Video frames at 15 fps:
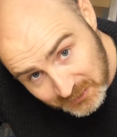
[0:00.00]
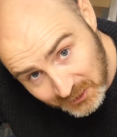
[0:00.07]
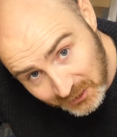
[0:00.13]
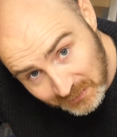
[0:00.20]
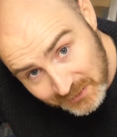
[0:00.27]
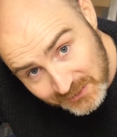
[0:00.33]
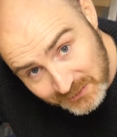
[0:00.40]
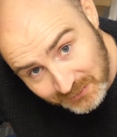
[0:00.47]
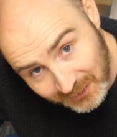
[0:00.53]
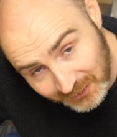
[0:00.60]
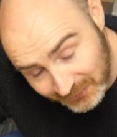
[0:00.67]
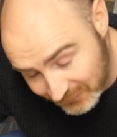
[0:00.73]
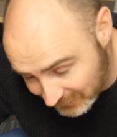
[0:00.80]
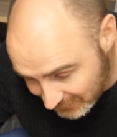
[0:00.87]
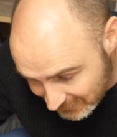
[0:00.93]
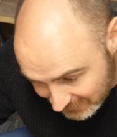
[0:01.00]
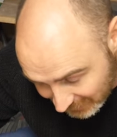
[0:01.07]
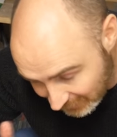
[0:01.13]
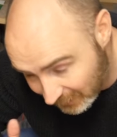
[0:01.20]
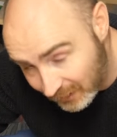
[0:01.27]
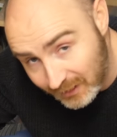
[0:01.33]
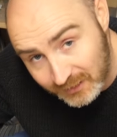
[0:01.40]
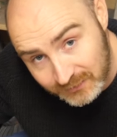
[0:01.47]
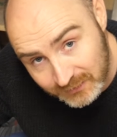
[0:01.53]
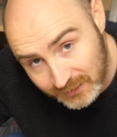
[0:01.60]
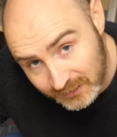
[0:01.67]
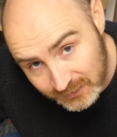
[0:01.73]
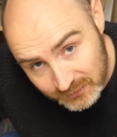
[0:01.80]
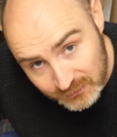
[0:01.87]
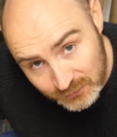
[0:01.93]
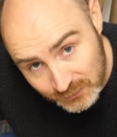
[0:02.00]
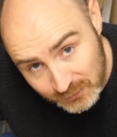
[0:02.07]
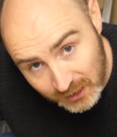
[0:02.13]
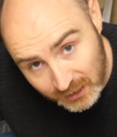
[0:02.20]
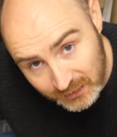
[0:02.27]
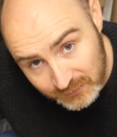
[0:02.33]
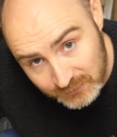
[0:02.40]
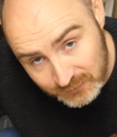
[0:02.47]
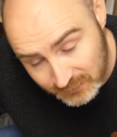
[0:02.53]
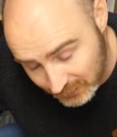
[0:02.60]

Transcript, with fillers: job as well, so it's kind of hard running two lives,